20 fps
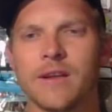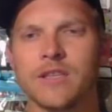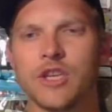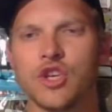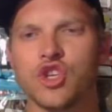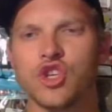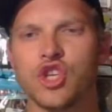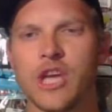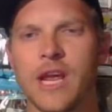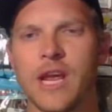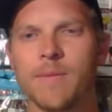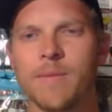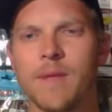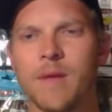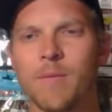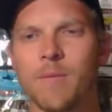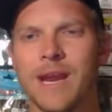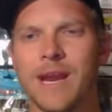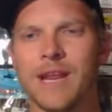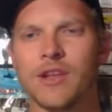It's a shame
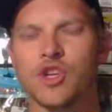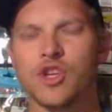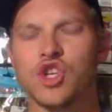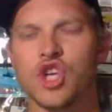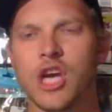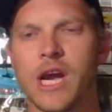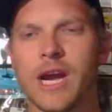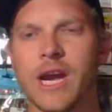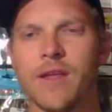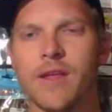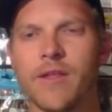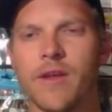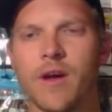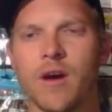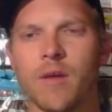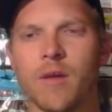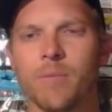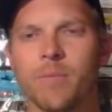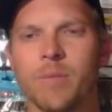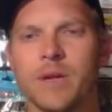they're made in China,
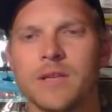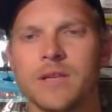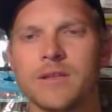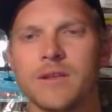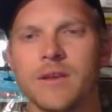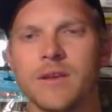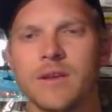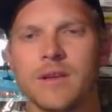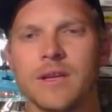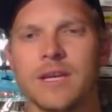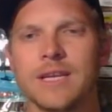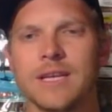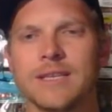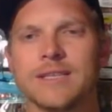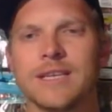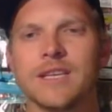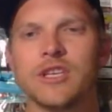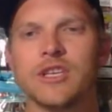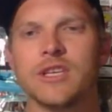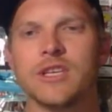though, but
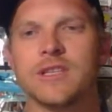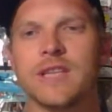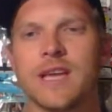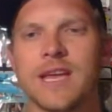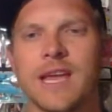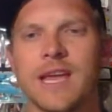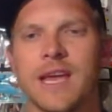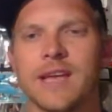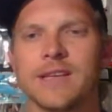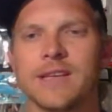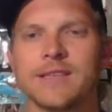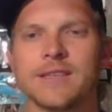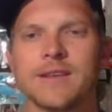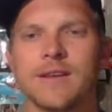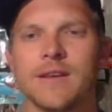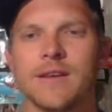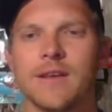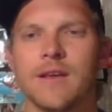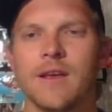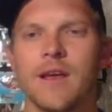such is the case.
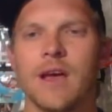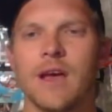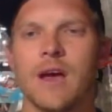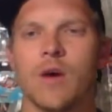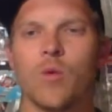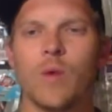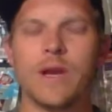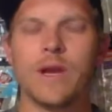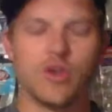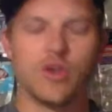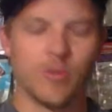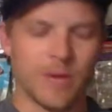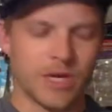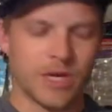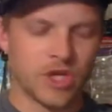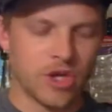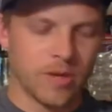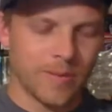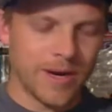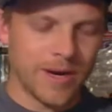Uh, way too
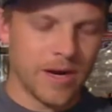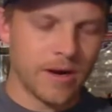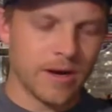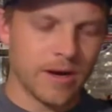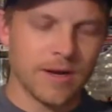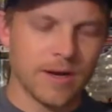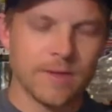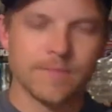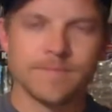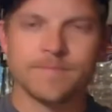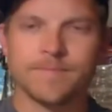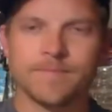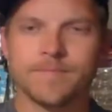much in America.